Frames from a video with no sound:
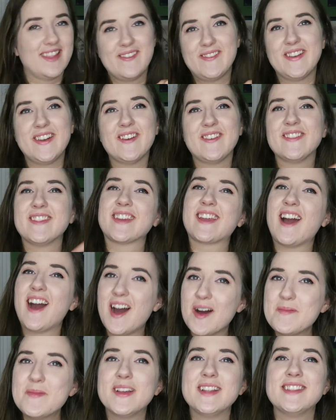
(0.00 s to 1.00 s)
let me know in the
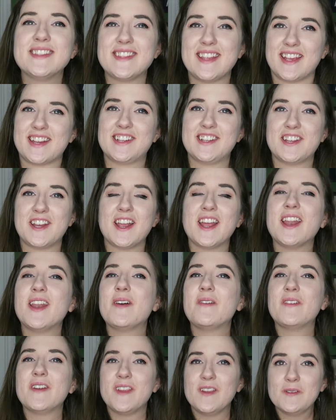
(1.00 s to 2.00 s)
comments section
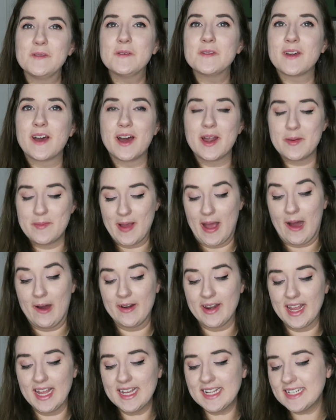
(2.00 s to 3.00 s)
what you thought
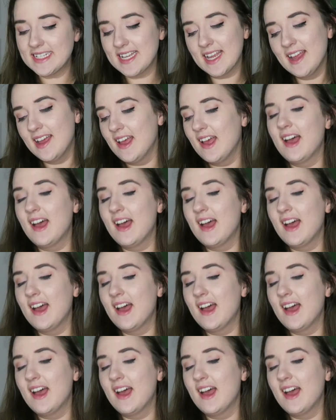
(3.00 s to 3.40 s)
about it.